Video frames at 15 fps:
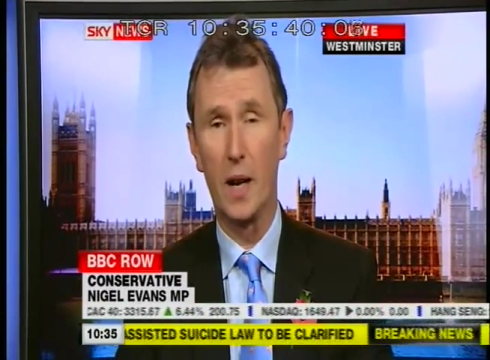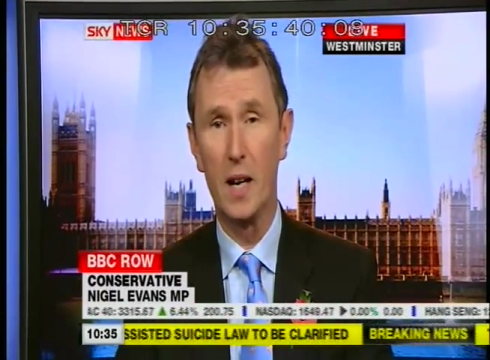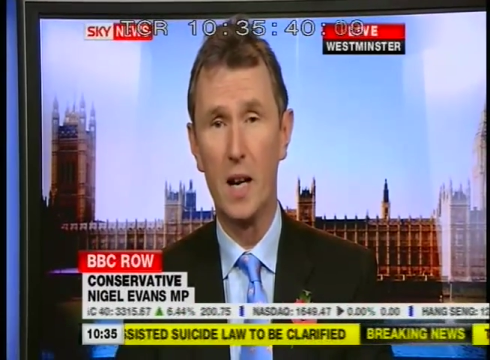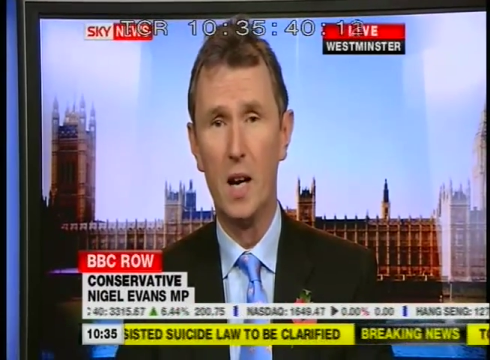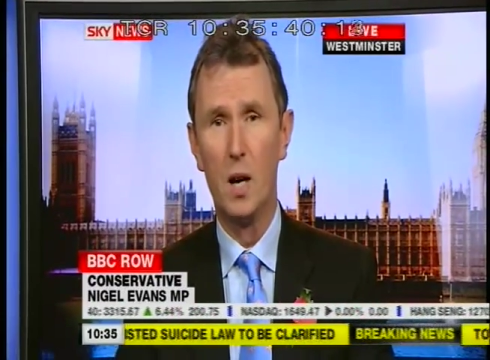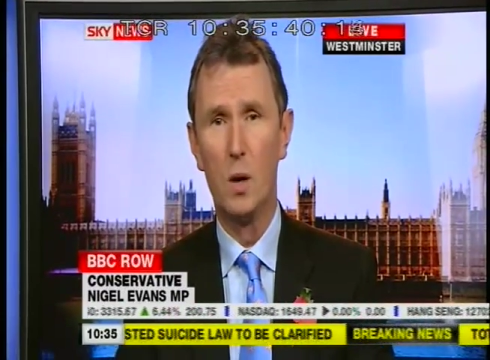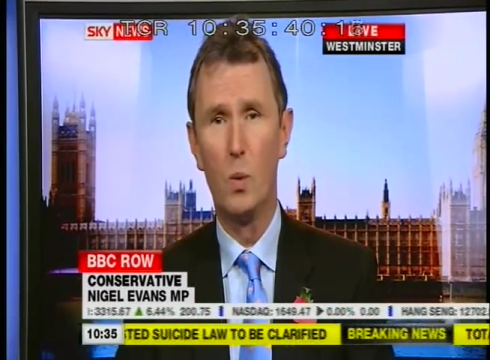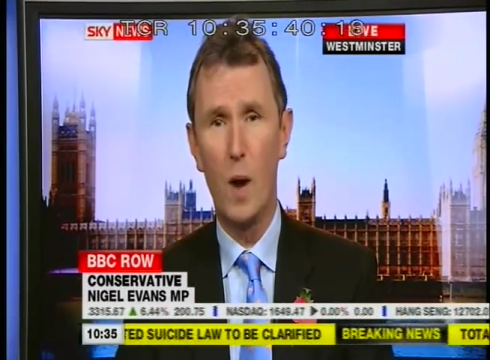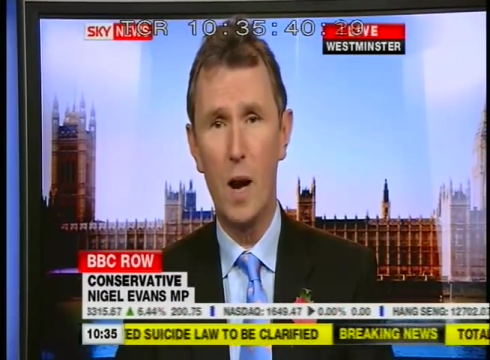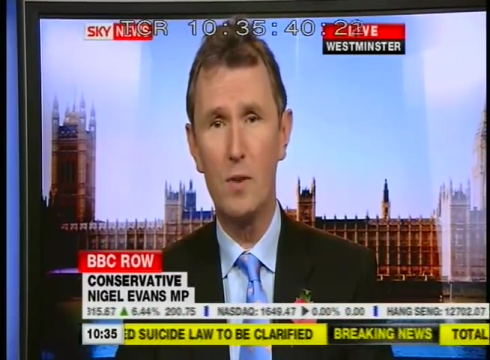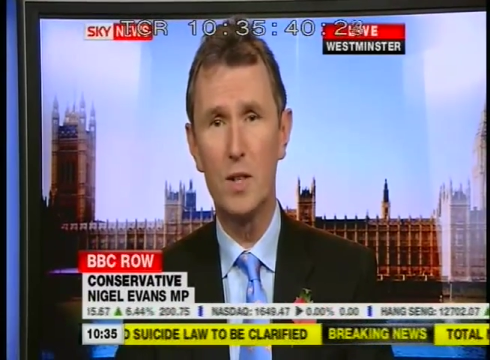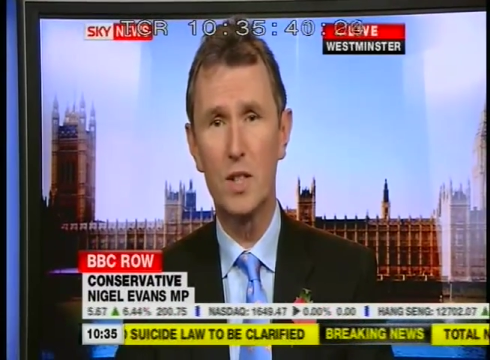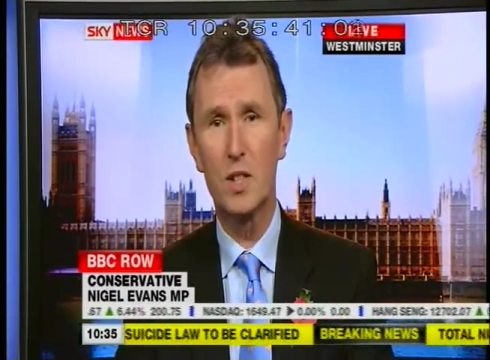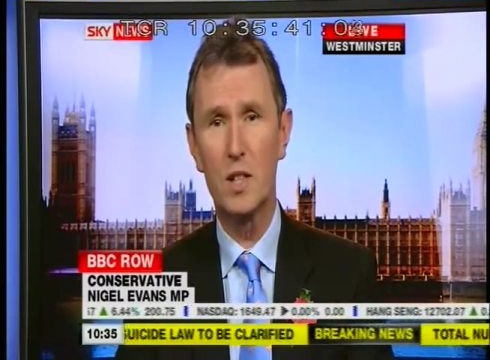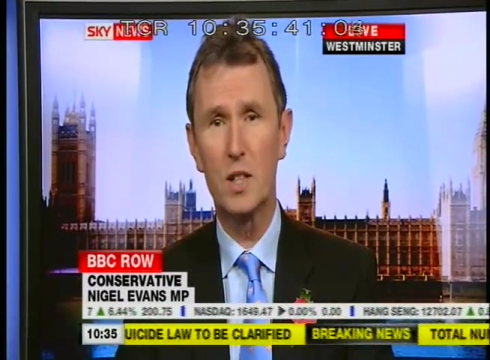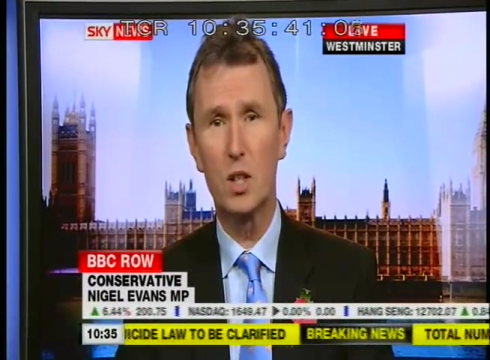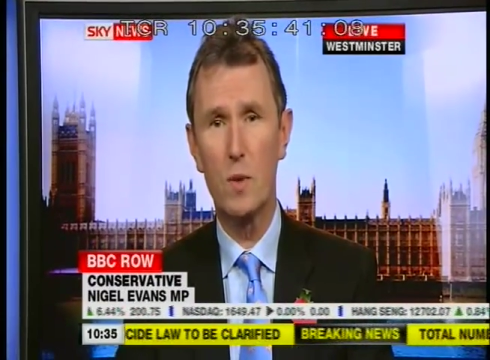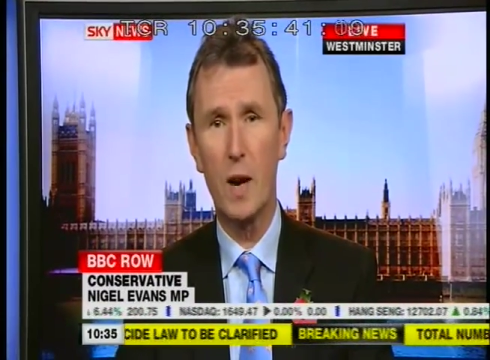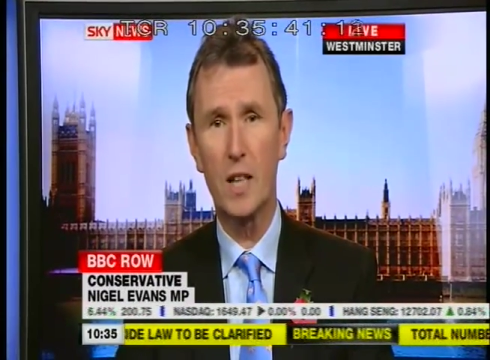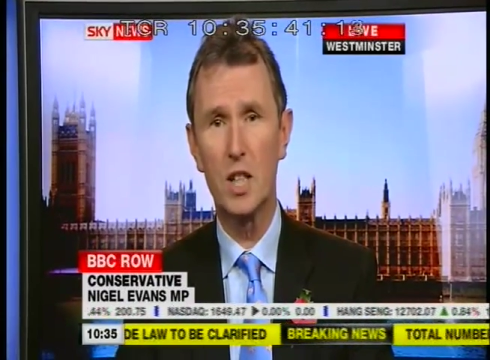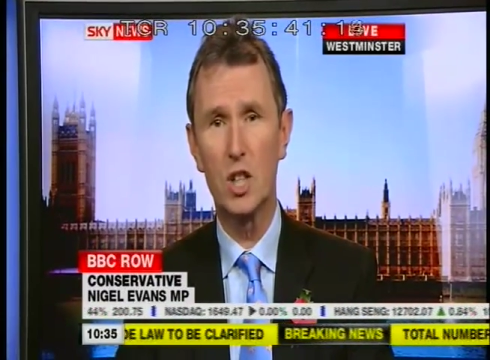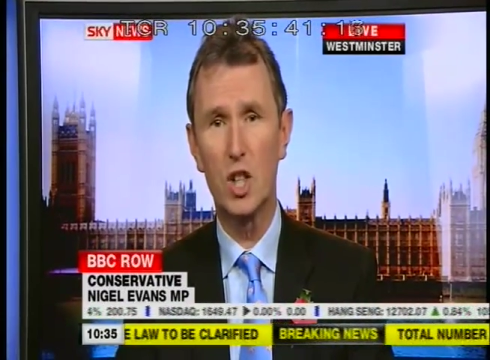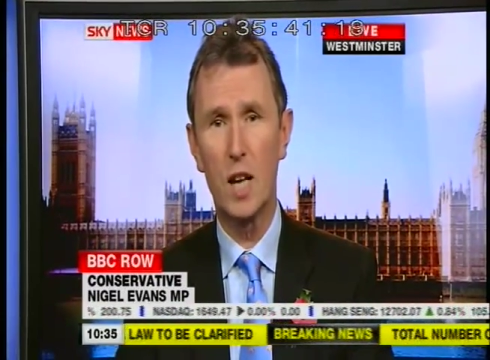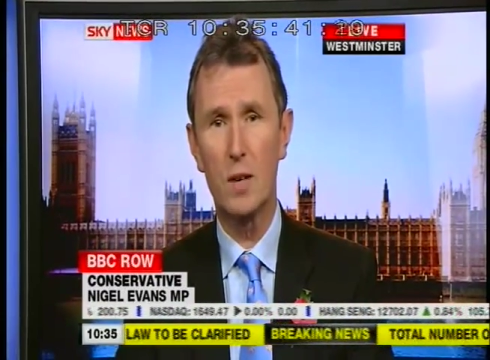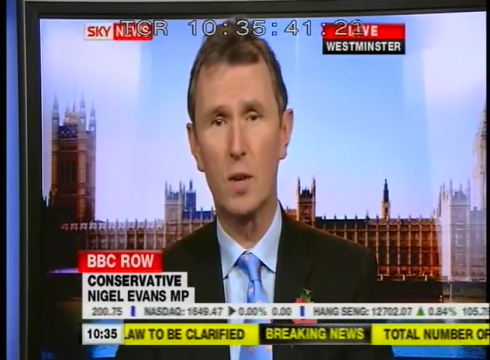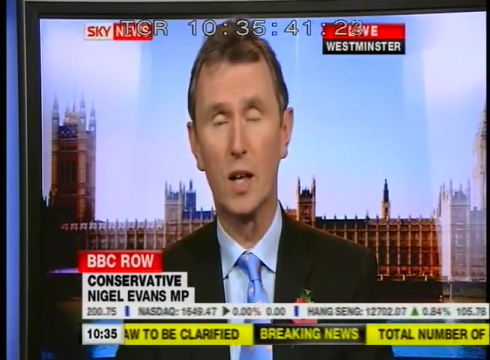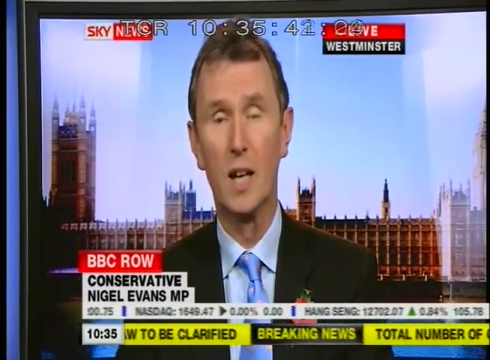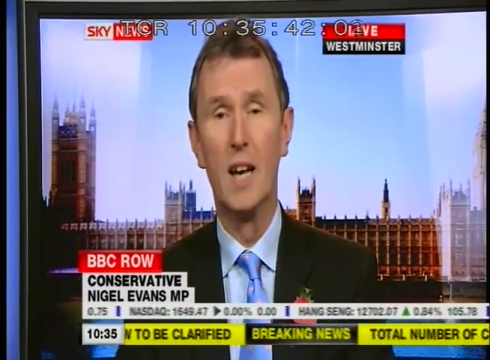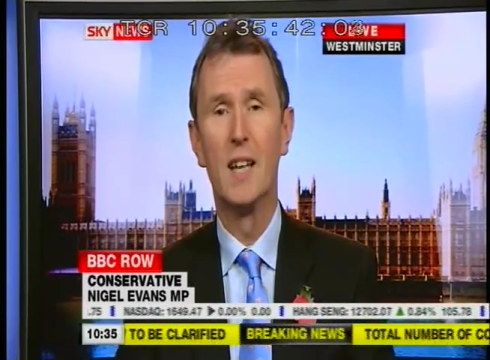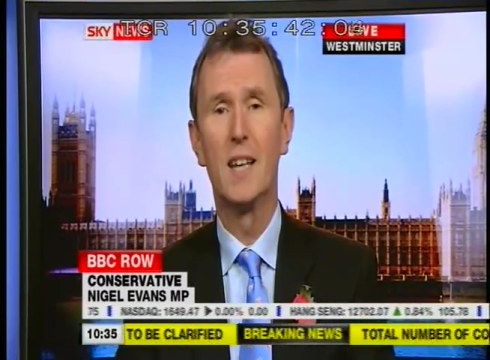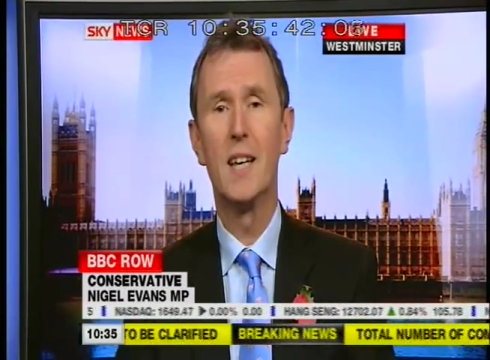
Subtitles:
it. Where is the Director General?